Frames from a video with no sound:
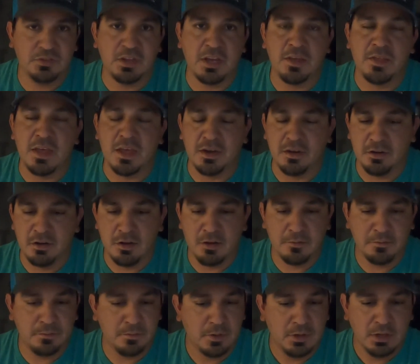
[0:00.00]
say that
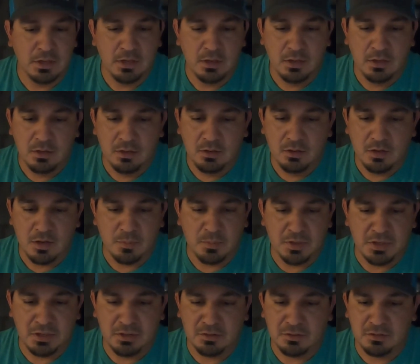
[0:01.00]
enough. I
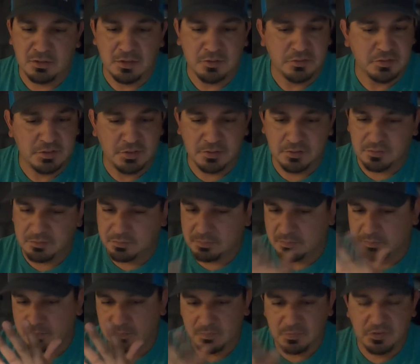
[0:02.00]
mean, it's just
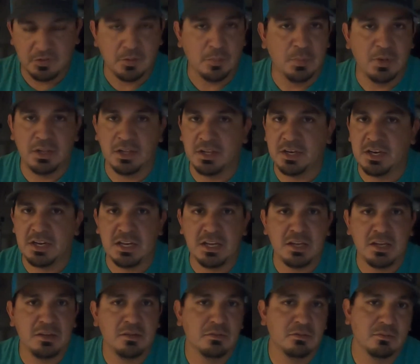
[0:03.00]

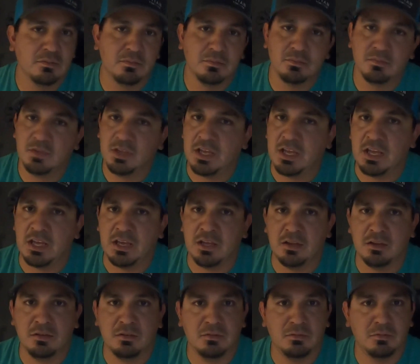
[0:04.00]
stability
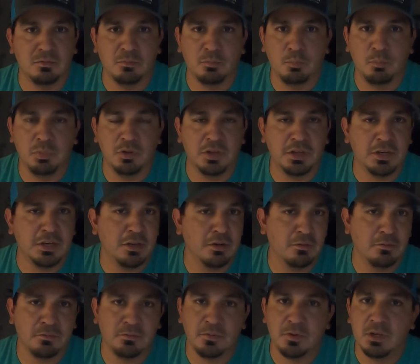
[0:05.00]
and plenty
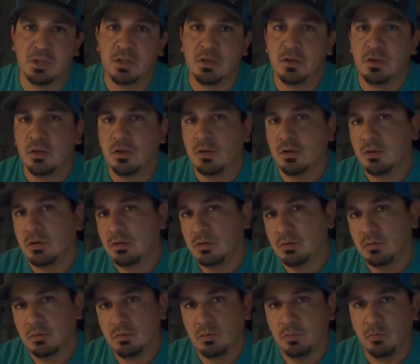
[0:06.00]
of
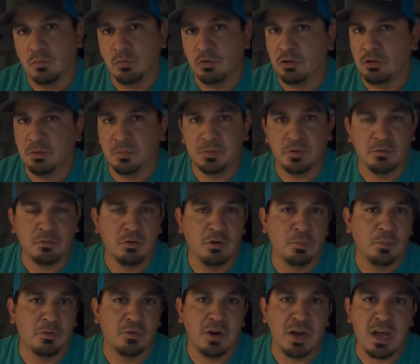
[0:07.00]
room to
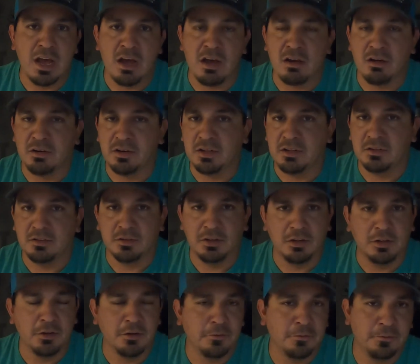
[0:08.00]
roam around, and the
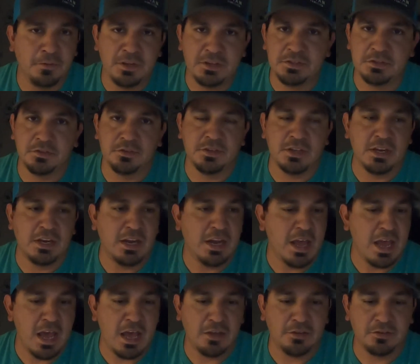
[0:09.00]
little features that it
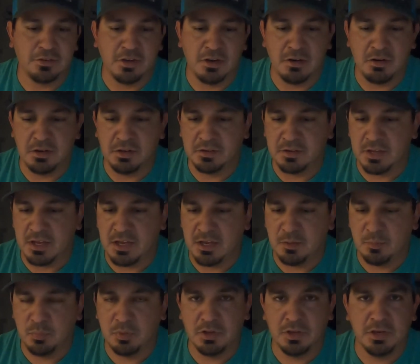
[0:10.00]
has and
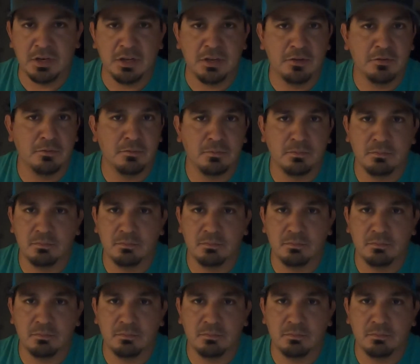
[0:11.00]
everything. Plenty of